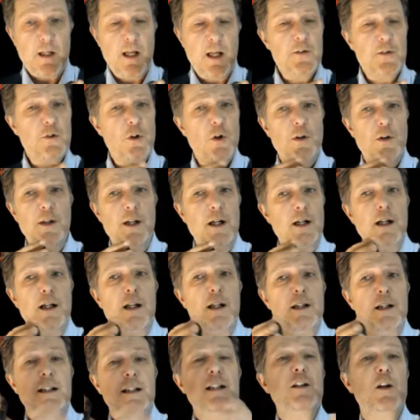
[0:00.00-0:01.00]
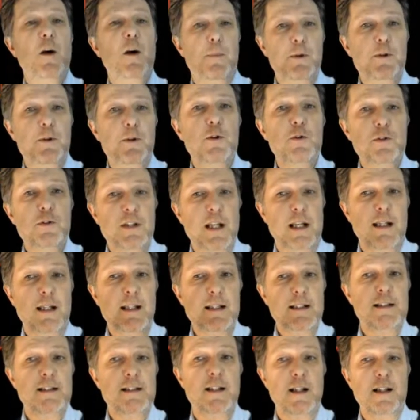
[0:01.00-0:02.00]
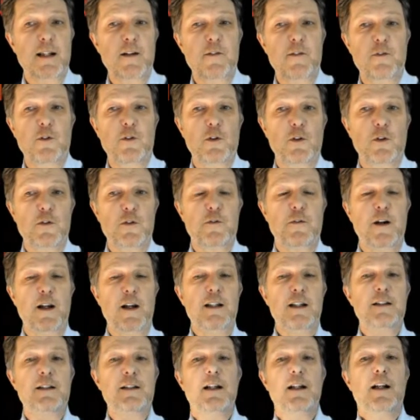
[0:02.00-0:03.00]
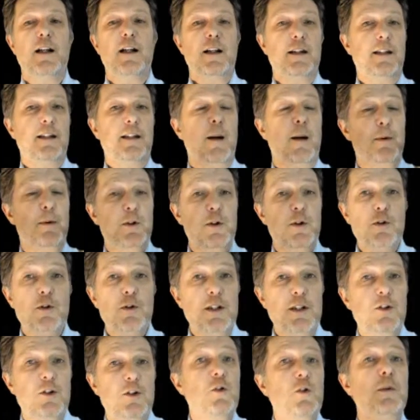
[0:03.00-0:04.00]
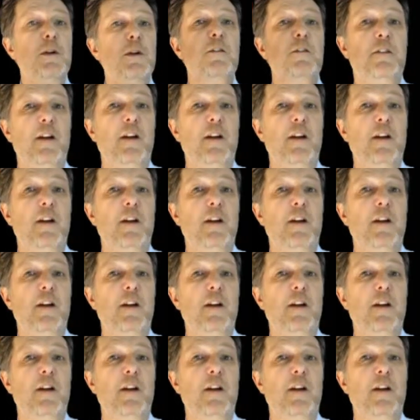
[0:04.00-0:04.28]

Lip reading: And so these opportunities, and this is the difficult phase, the opportunities could be